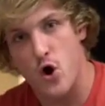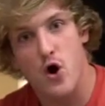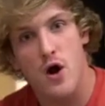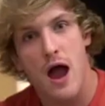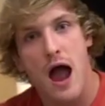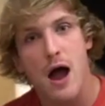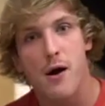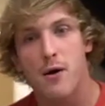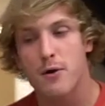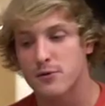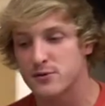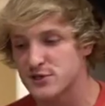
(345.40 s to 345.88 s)
or
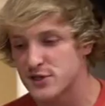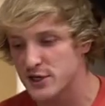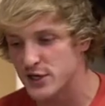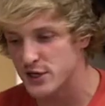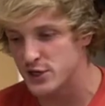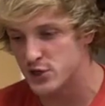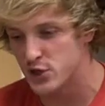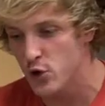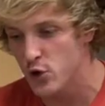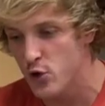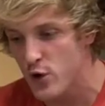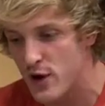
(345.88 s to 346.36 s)
how I was
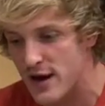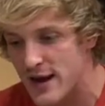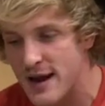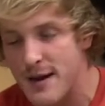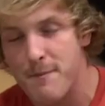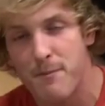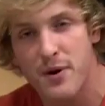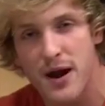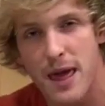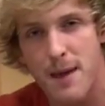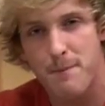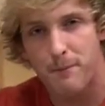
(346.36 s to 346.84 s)
gonna do
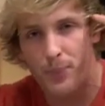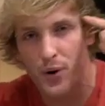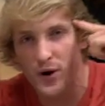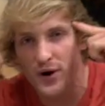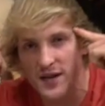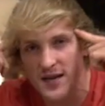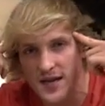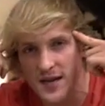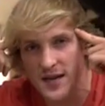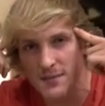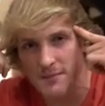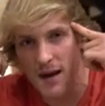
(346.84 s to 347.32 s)
it, but I
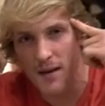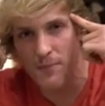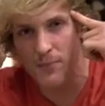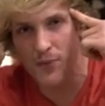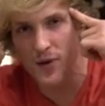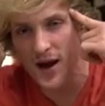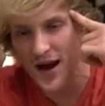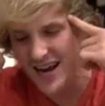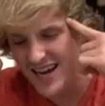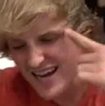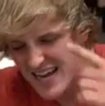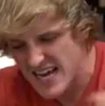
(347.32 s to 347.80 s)
put it in my
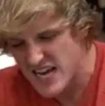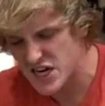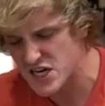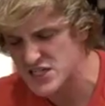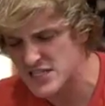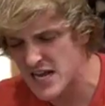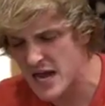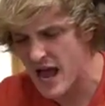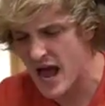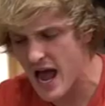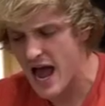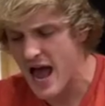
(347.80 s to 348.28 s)
brain
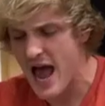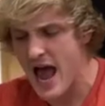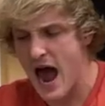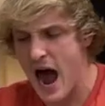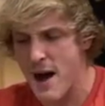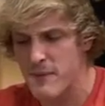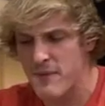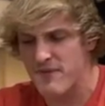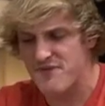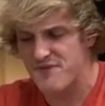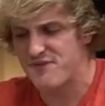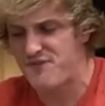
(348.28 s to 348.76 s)
because
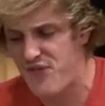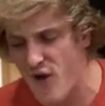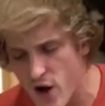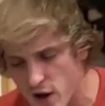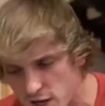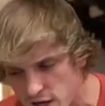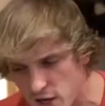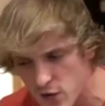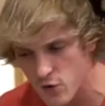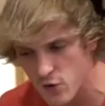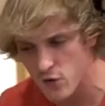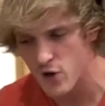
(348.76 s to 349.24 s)
I'm
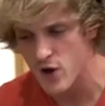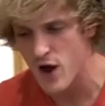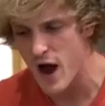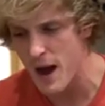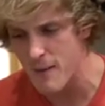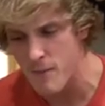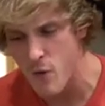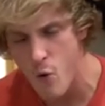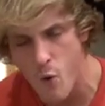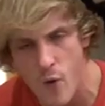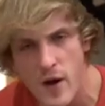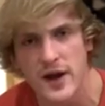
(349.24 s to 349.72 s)

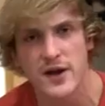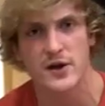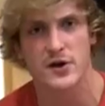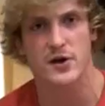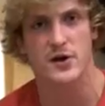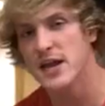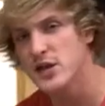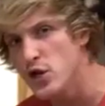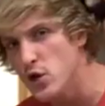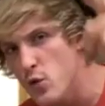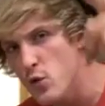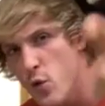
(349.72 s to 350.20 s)
a winner,
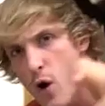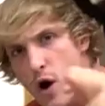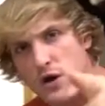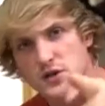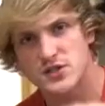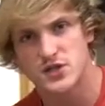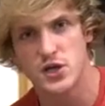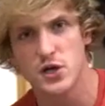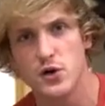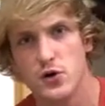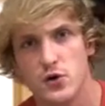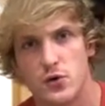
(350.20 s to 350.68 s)
and you
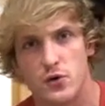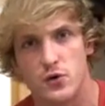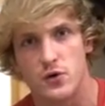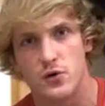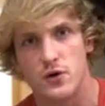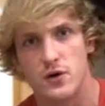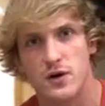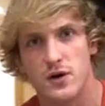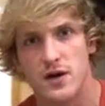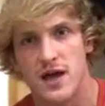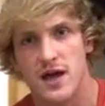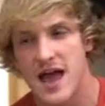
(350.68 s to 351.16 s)
are too.
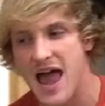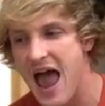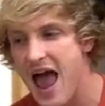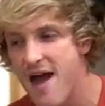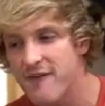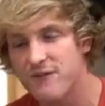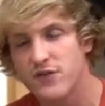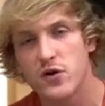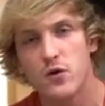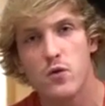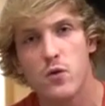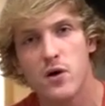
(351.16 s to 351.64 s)

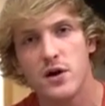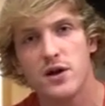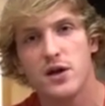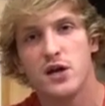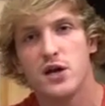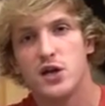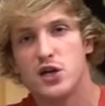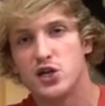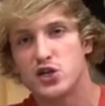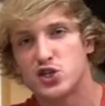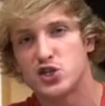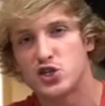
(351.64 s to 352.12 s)

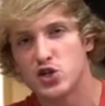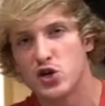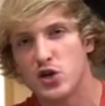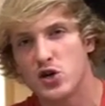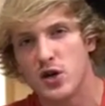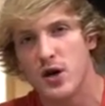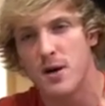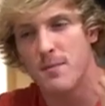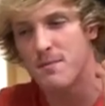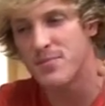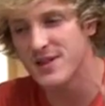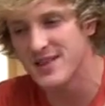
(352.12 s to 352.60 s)
Everyone
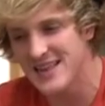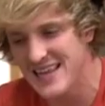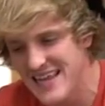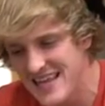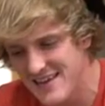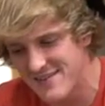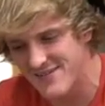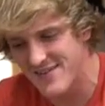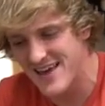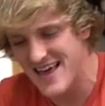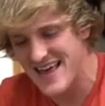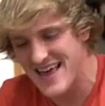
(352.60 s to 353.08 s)
should
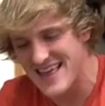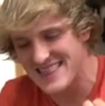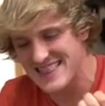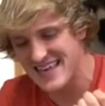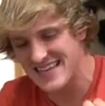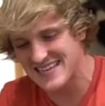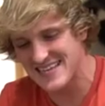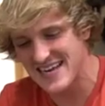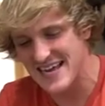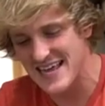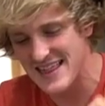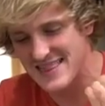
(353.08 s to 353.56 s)
believe
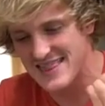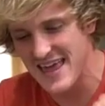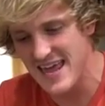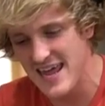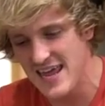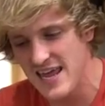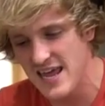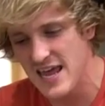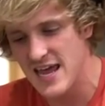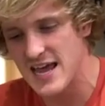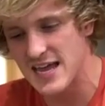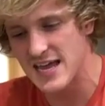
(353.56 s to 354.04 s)
that
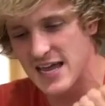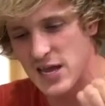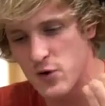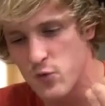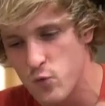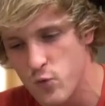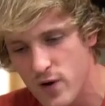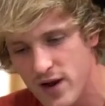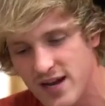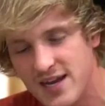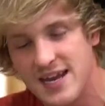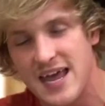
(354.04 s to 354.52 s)
they
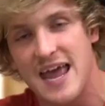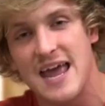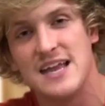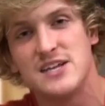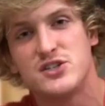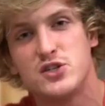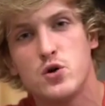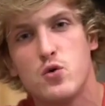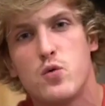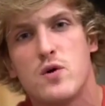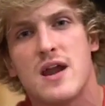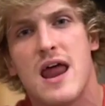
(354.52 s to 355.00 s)
can win
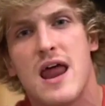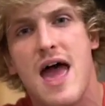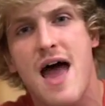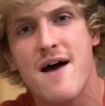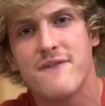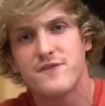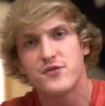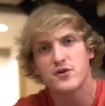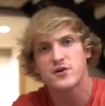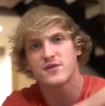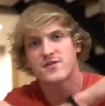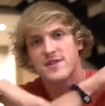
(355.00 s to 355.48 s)
and do
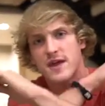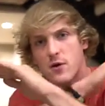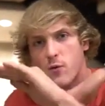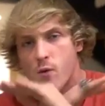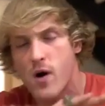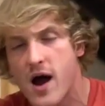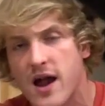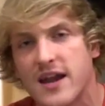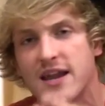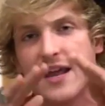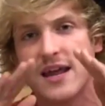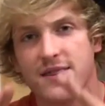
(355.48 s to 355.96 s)
whatever they
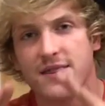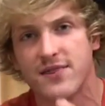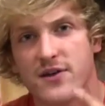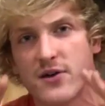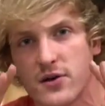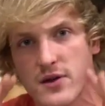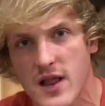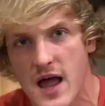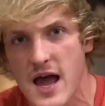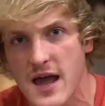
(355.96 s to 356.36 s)
want in their